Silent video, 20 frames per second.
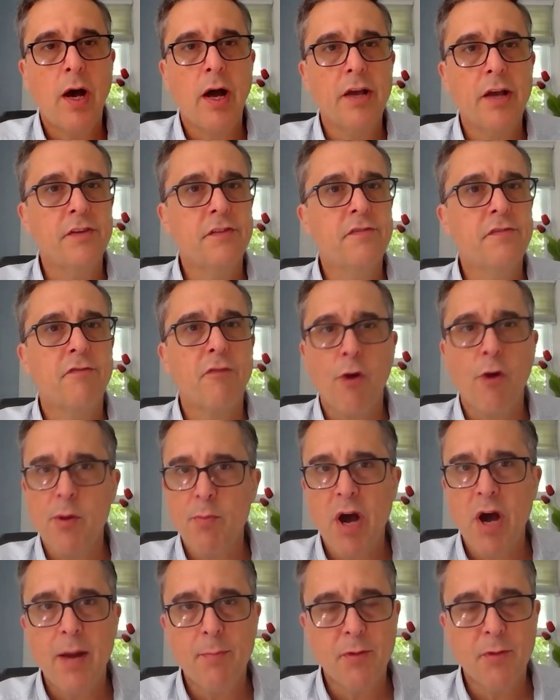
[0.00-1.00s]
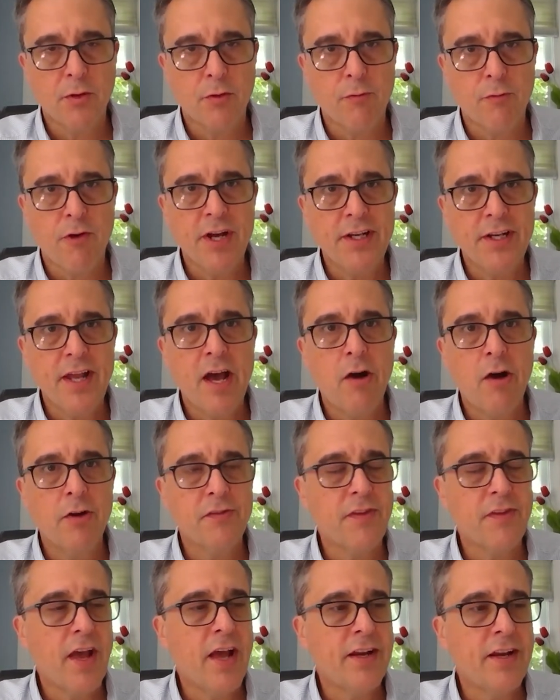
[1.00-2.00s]
is very popular right now,
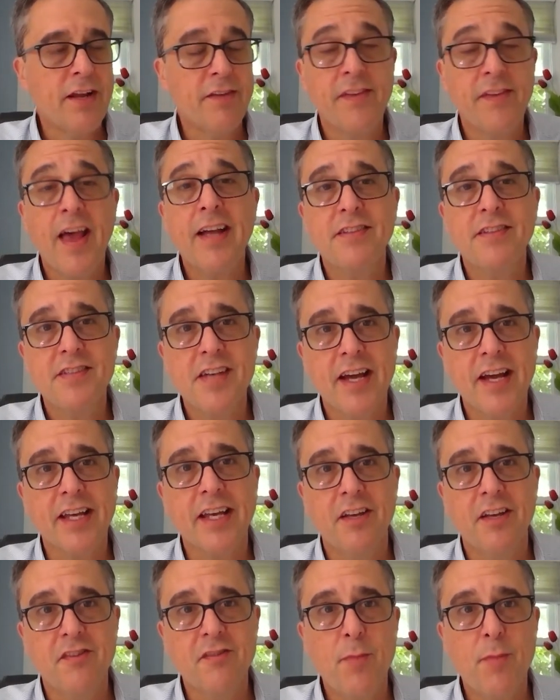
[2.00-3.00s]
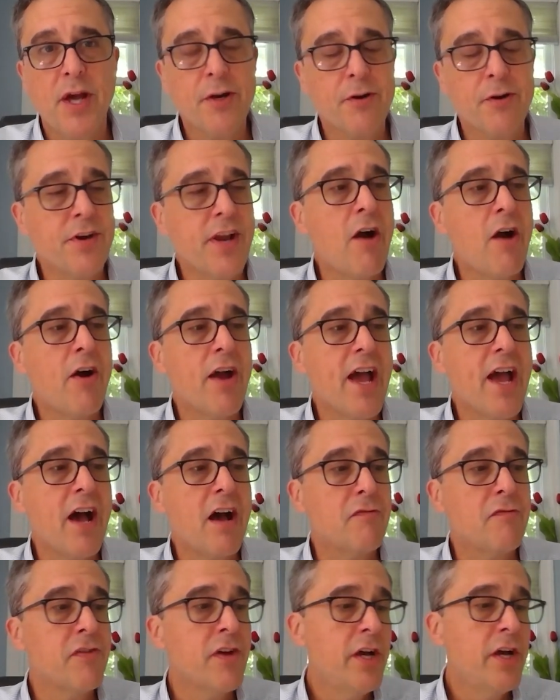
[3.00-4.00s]
and as that tech gets better, now I
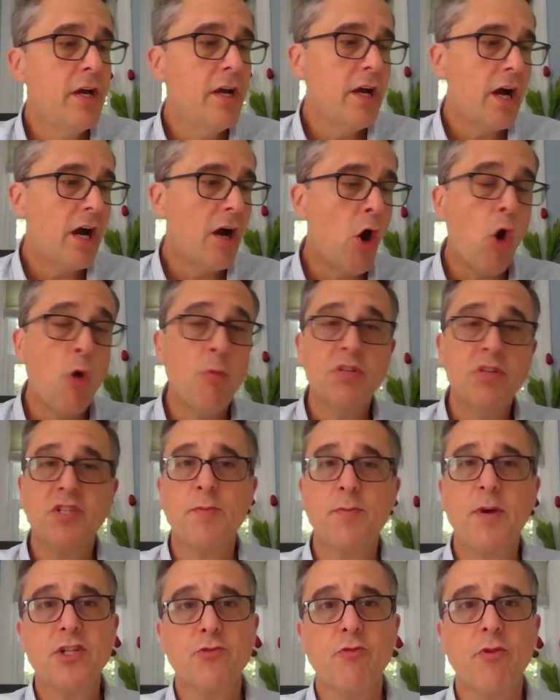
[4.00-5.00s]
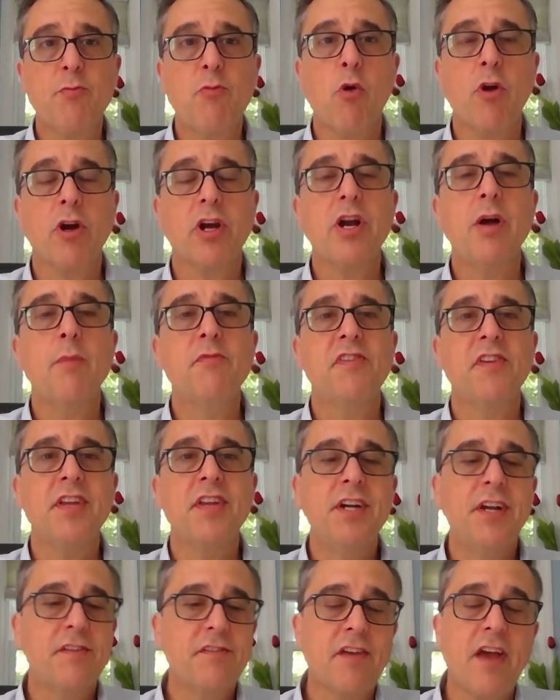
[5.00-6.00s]
have a home inspection report comes in
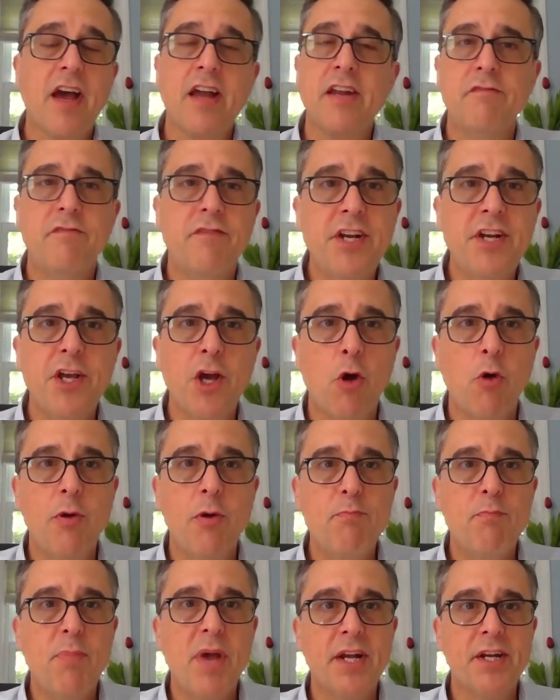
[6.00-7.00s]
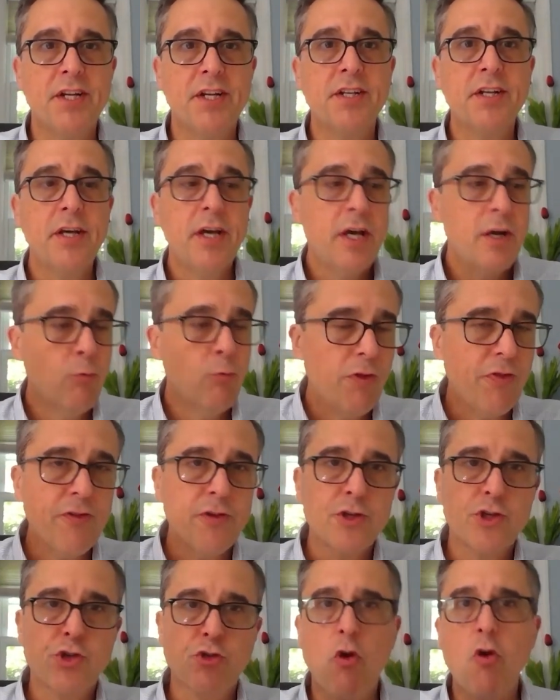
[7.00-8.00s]
and it's got a video embedded with the
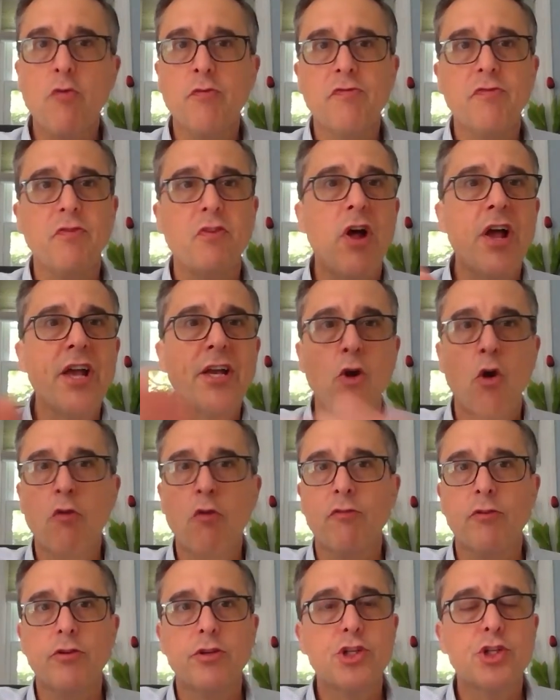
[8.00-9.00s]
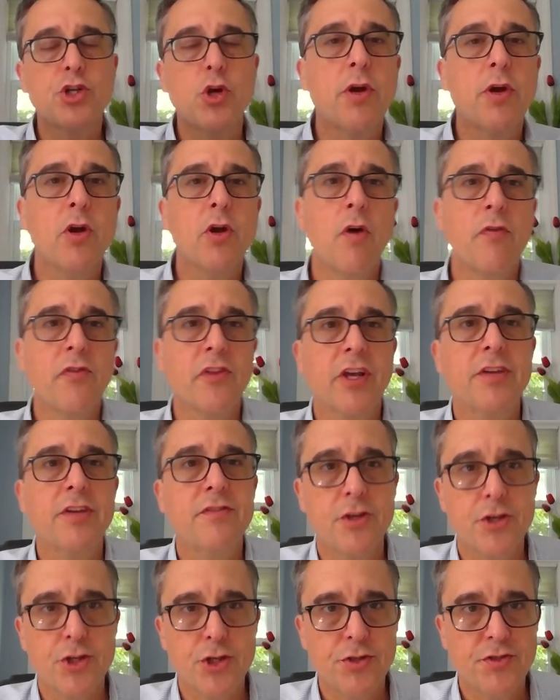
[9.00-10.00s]
drone flying over and showing all the
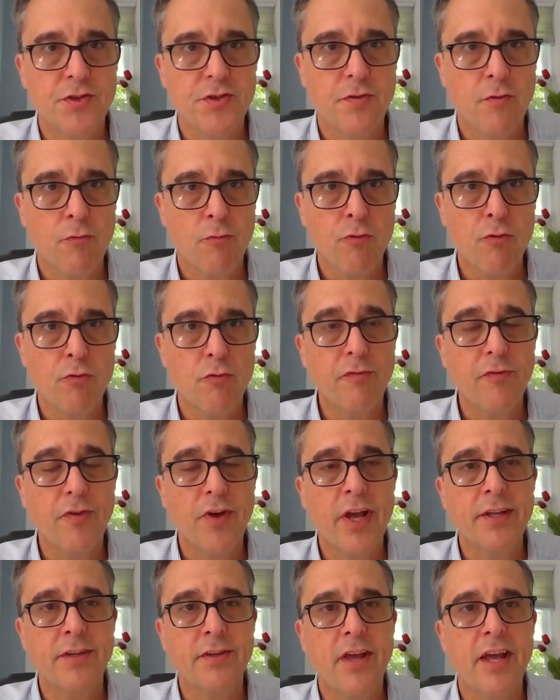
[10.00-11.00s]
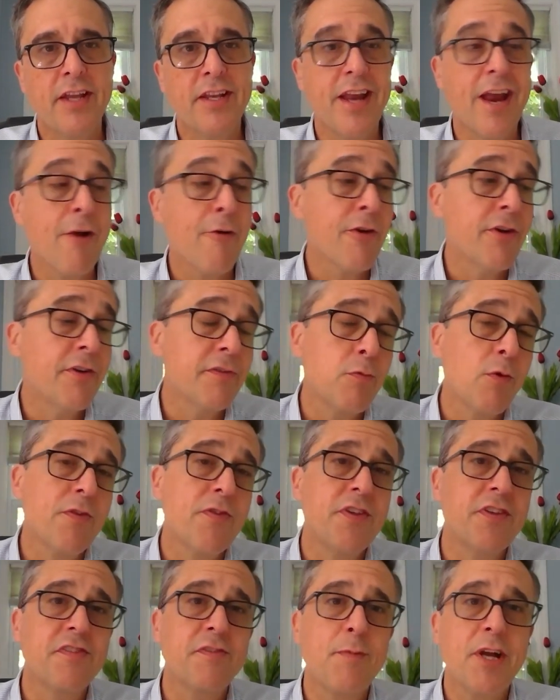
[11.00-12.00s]
conditions of the roof and areas where
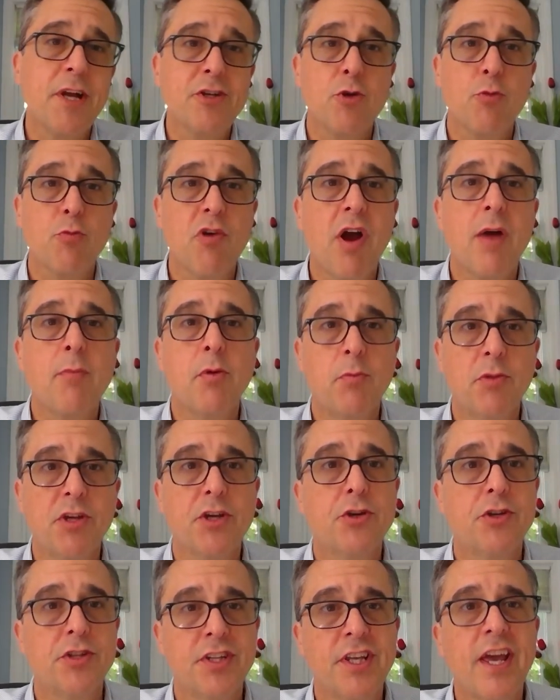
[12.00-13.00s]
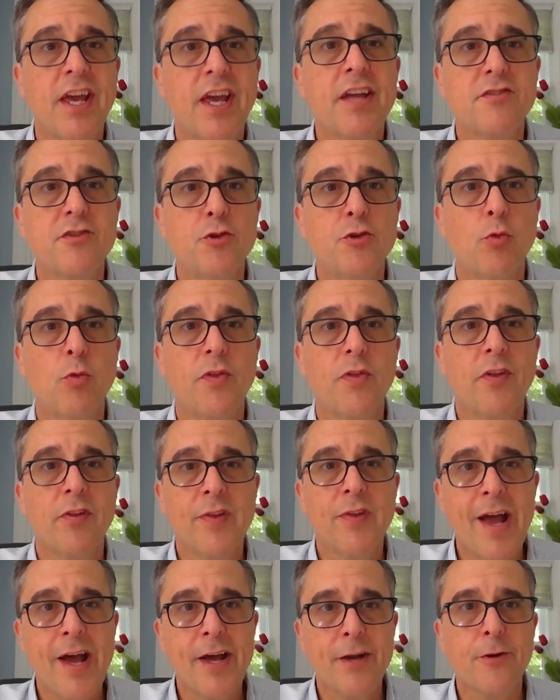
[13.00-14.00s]
the inspector probably couldn't get to with a
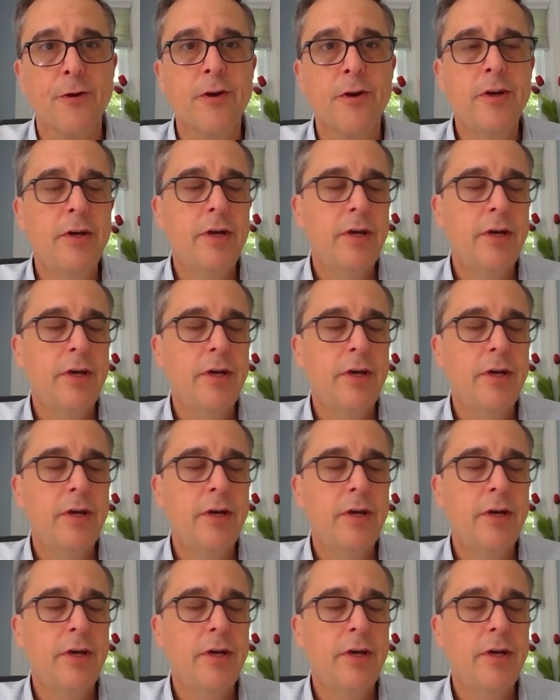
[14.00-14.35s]
ladder.